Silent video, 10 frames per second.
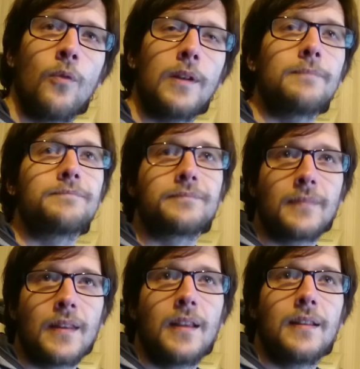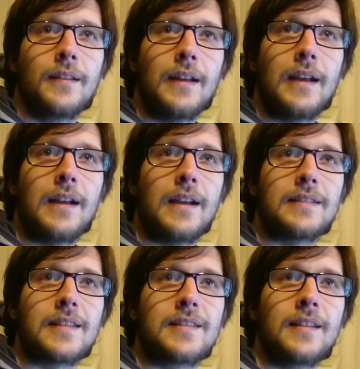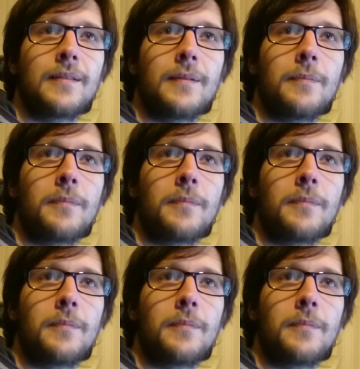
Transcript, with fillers: Well, as I said,